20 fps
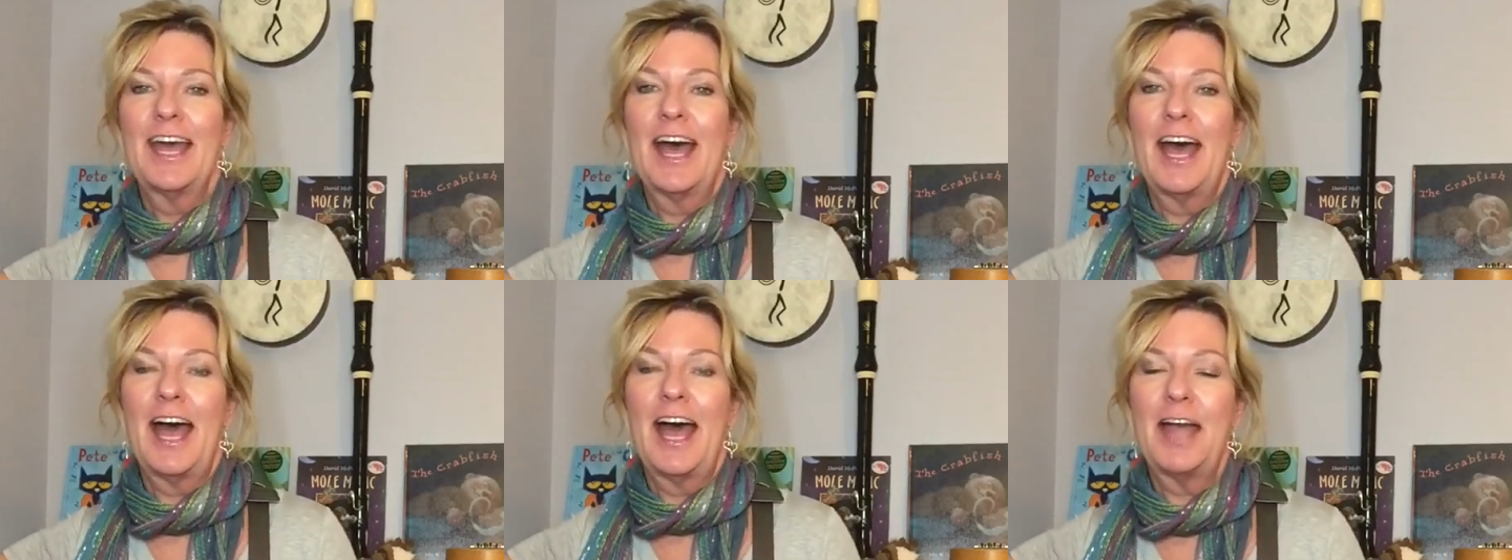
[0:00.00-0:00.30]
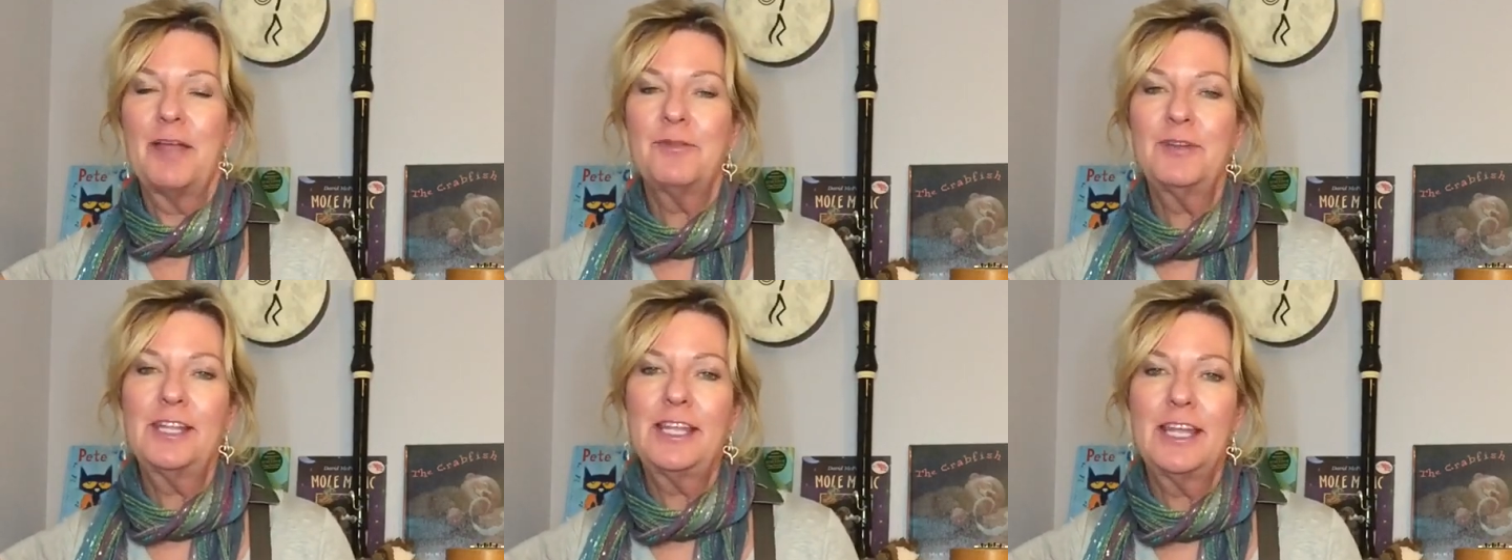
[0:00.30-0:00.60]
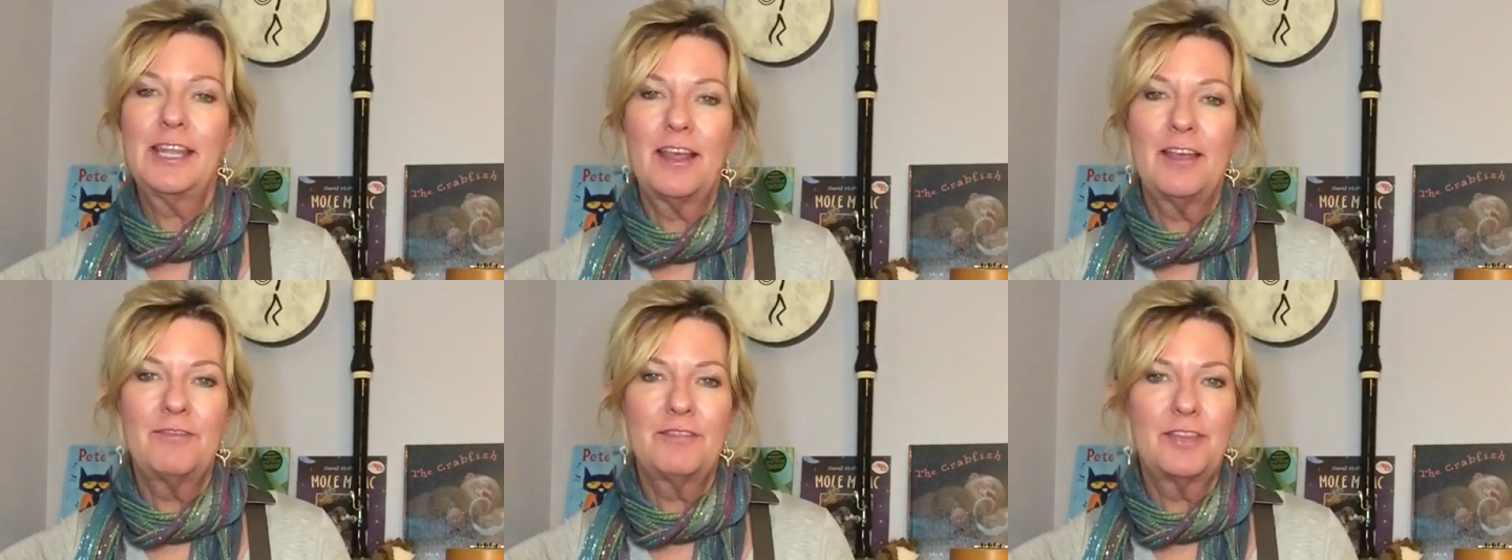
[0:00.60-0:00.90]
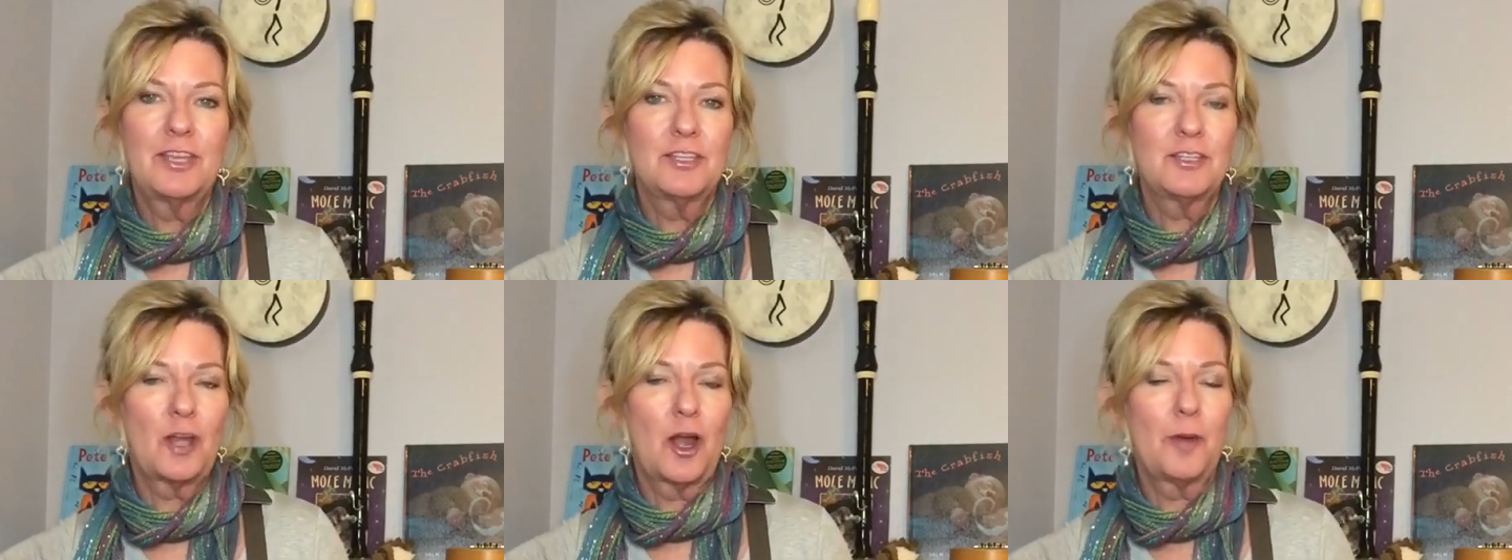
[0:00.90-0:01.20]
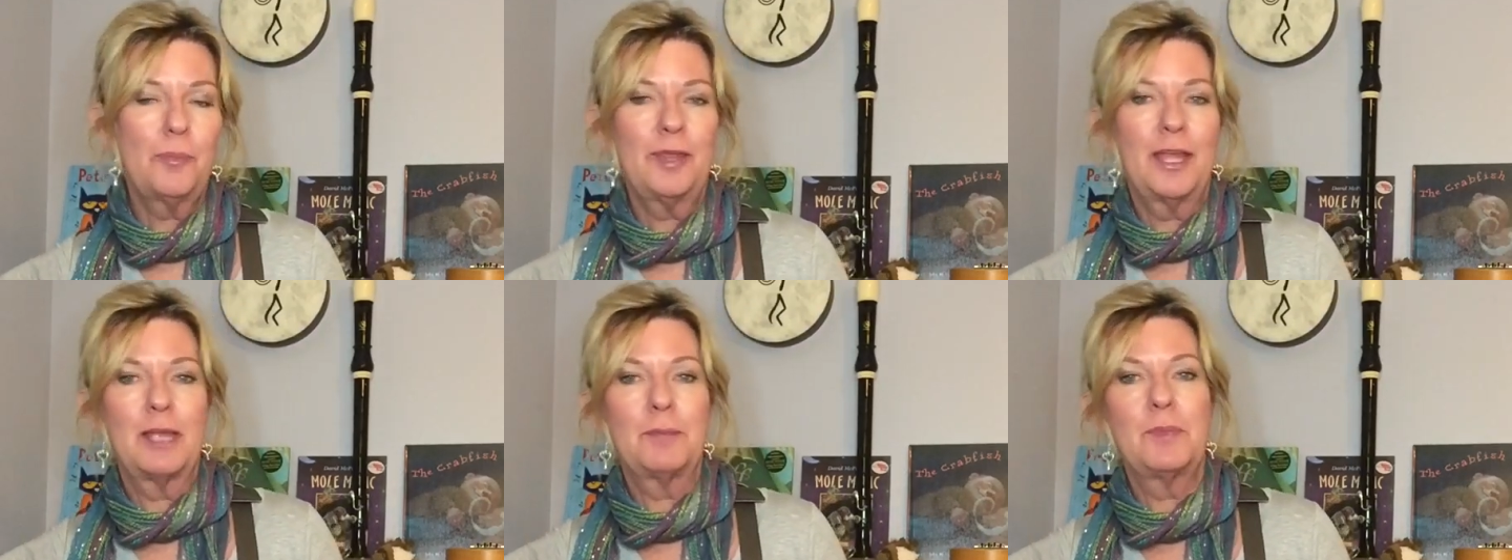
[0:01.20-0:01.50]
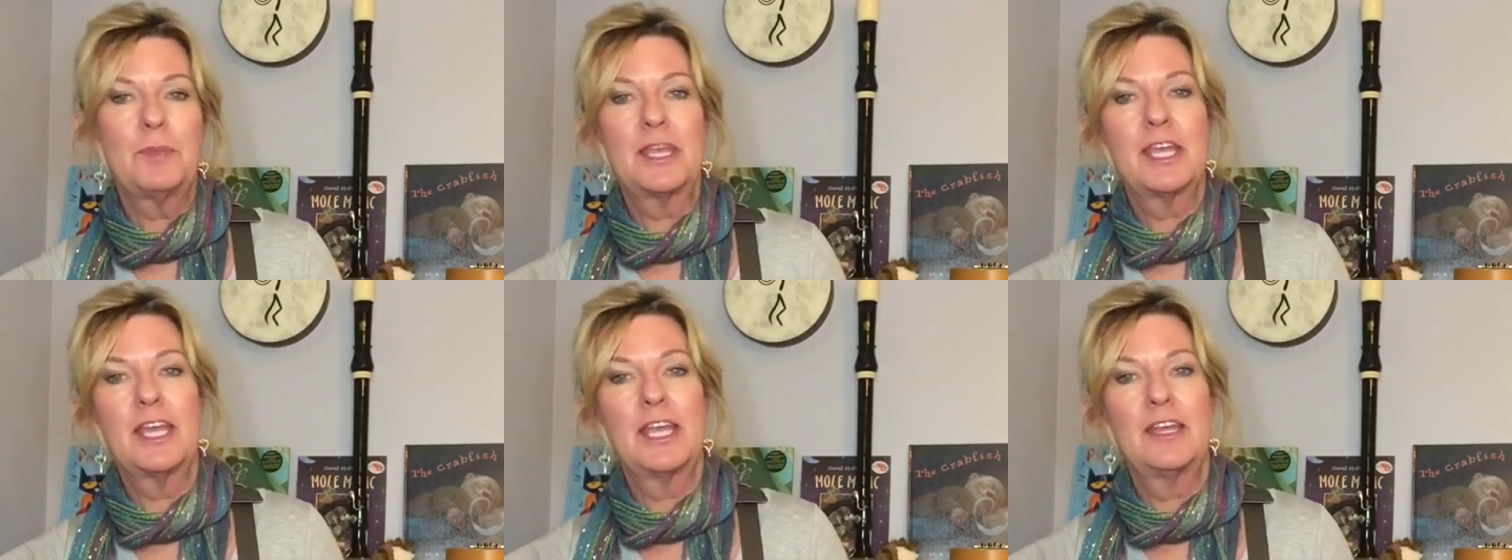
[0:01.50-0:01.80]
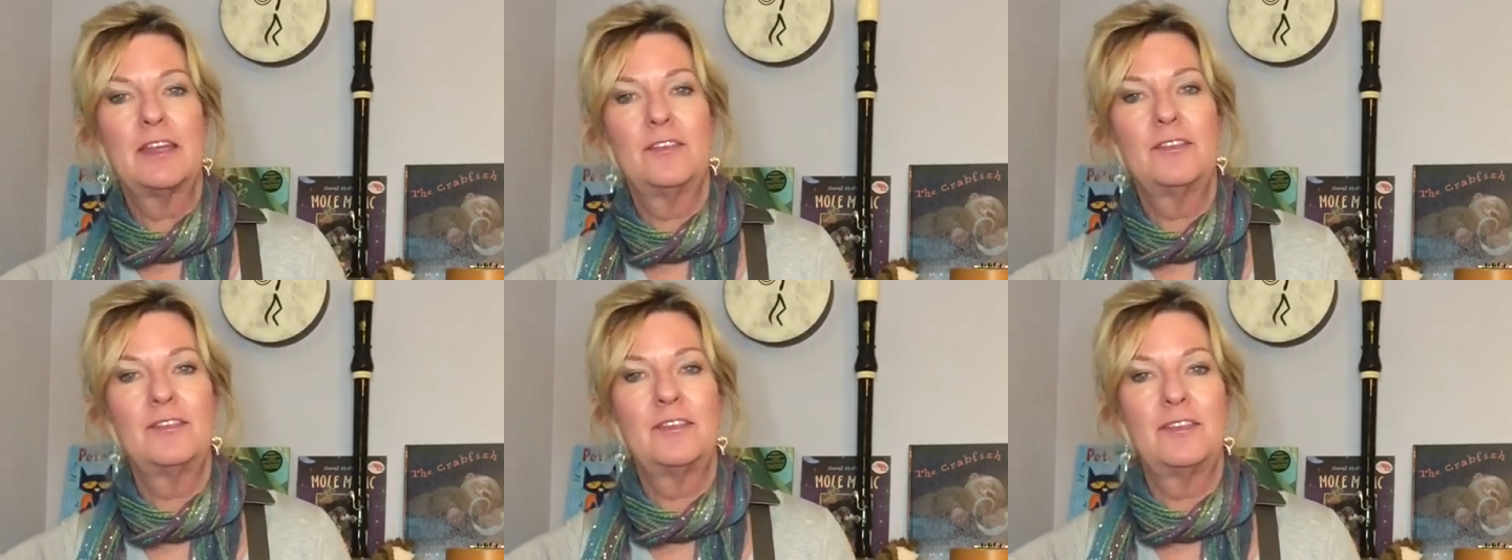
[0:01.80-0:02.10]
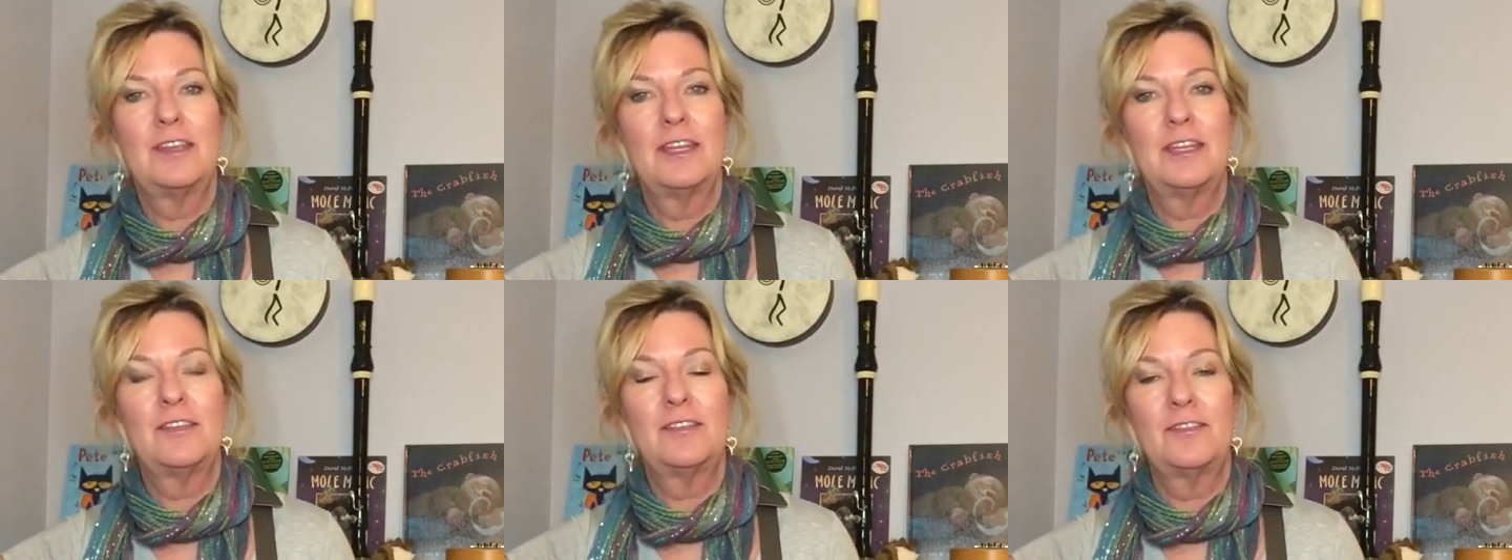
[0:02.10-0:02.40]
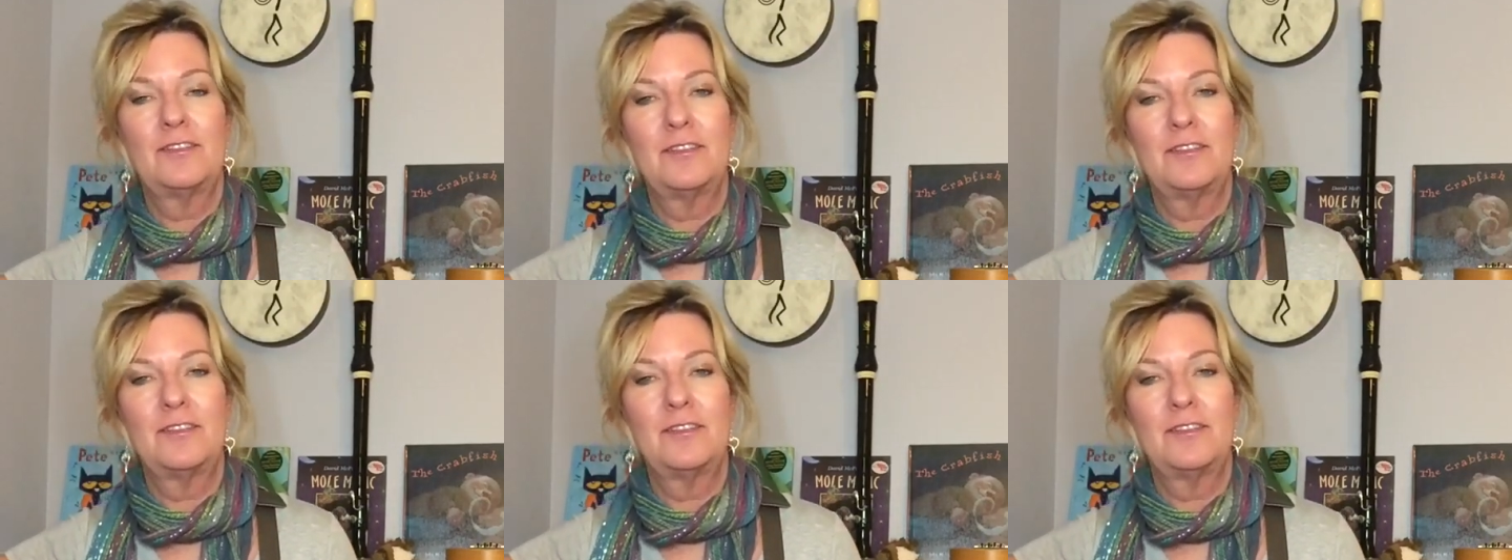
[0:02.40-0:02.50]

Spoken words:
I really love guitar playing because it's